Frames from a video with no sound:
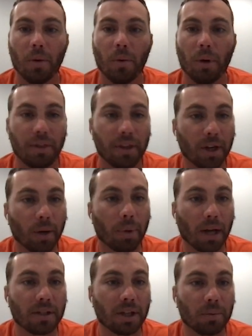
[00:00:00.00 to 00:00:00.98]
Well, I think our
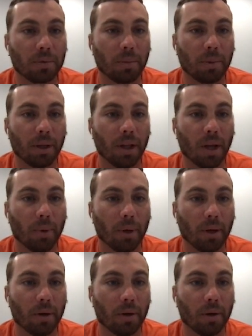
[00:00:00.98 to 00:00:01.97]
passing game is going to be a lot
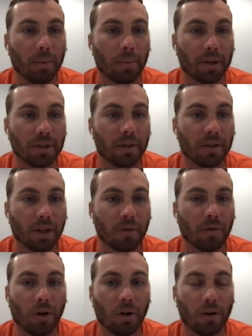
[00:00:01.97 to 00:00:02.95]
better because I think
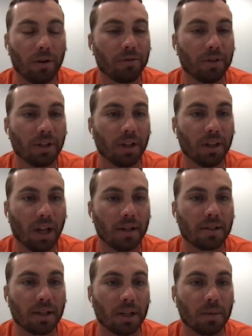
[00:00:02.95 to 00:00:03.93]
our offensive
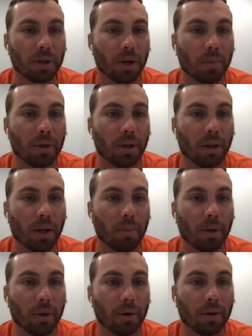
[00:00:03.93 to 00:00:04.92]
line scheme is going to be a lot
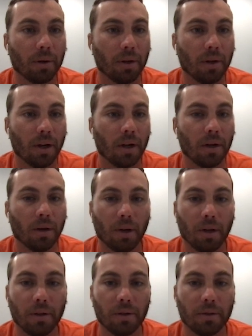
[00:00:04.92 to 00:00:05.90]
better.
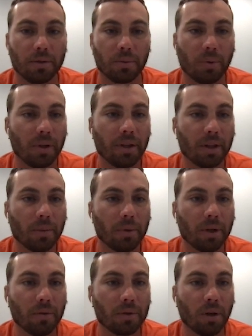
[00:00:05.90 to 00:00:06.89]
It's one thing that we
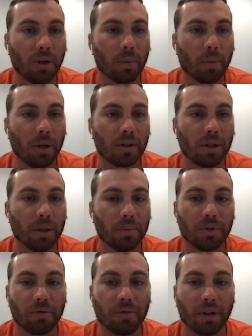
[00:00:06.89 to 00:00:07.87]
never talk about as
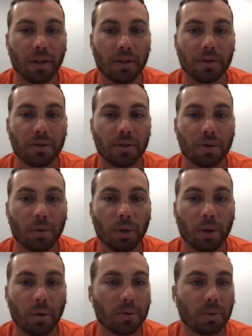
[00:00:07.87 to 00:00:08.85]
Clemson fans is, we
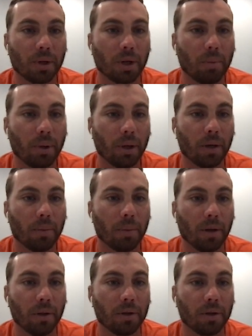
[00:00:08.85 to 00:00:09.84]
always want to complain
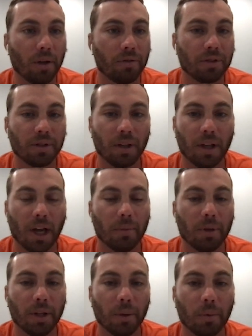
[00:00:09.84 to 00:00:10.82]
about the offensive
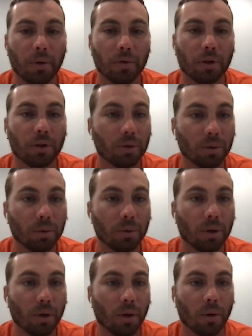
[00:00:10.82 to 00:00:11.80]
linemen that we recruit
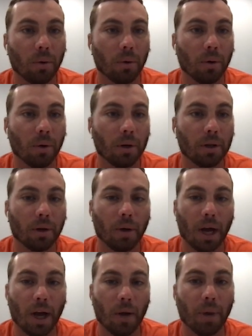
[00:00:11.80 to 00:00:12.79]
or,
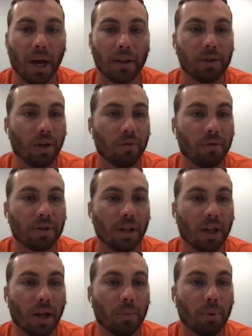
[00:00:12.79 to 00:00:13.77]
how bad the offensive
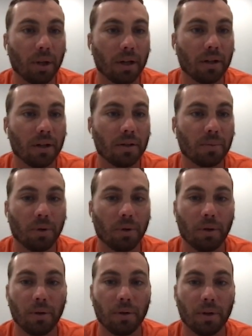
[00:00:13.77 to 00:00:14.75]
line play is.
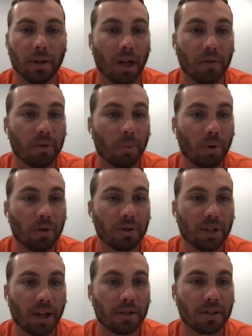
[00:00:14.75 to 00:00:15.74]
Well, a lot of it boils
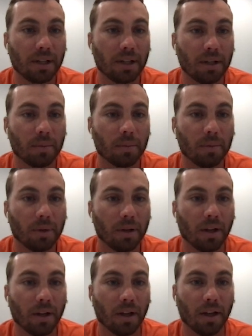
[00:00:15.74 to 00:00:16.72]
down to scheme.
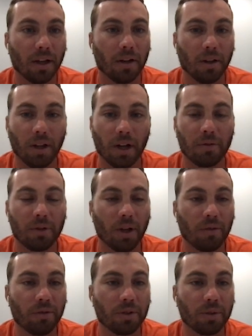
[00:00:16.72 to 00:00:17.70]
And a lot of the
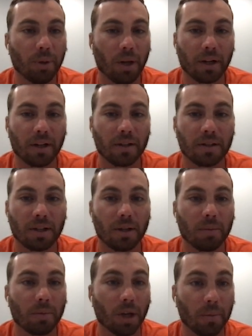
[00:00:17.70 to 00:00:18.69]
offensive blocking
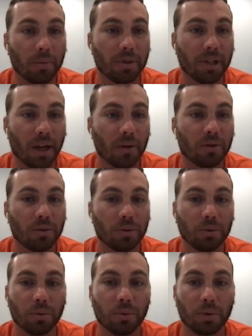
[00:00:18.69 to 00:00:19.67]
scheme comes down
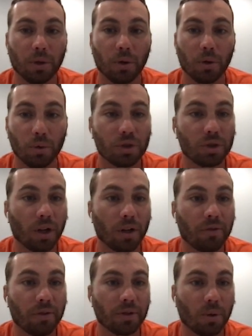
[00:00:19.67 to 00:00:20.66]
to, who is your
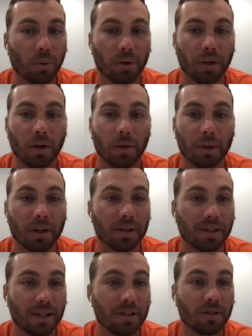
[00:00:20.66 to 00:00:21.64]
offensive coordinator
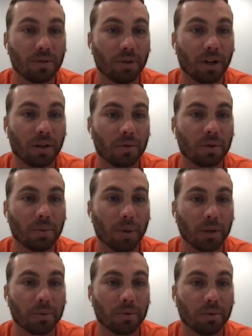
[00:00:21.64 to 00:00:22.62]
because he's directly
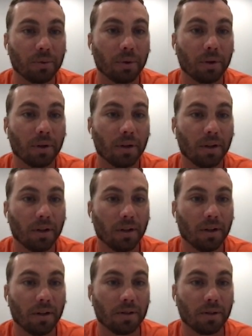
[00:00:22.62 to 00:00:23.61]
responsible for it.
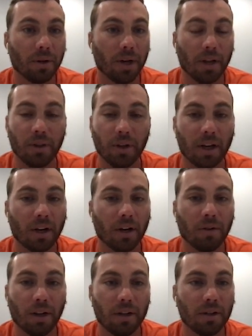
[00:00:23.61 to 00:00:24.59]
So I thought
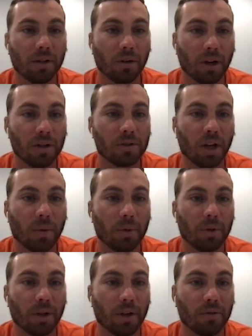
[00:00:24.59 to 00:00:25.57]
Garrett Riley did a great job
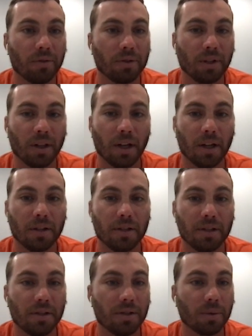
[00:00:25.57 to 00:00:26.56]
with the offensive line that
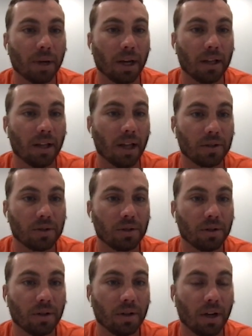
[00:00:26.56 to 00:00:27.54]
TCU had last
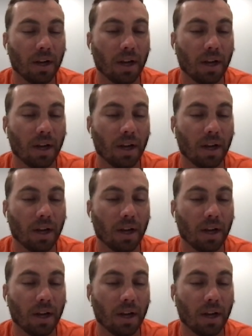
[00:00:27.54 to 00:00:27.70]
year.